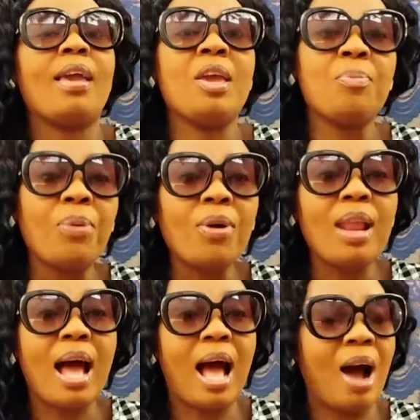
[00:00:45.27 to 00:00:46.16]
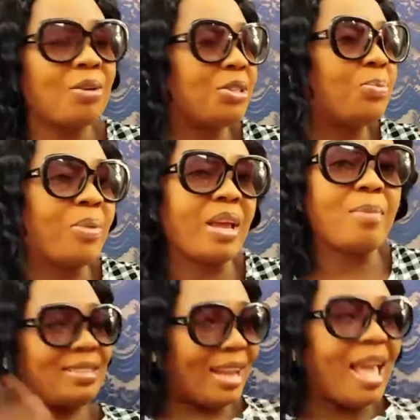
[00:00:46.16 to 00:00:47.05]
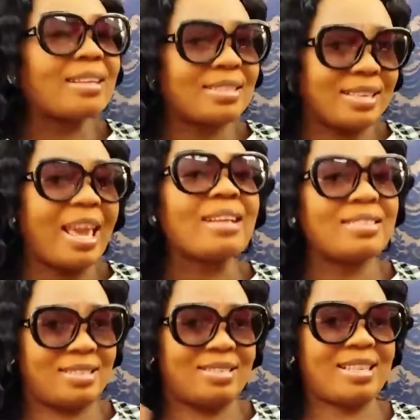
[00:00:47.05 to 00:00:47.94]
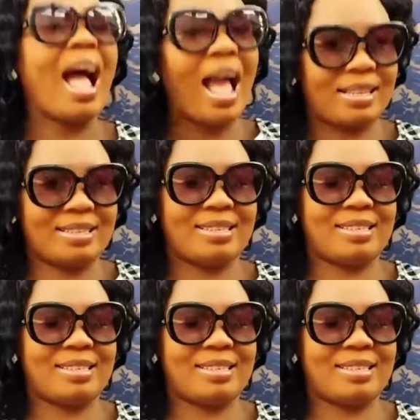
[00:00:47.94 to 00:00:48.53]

Ebola outbreak. Let's get started.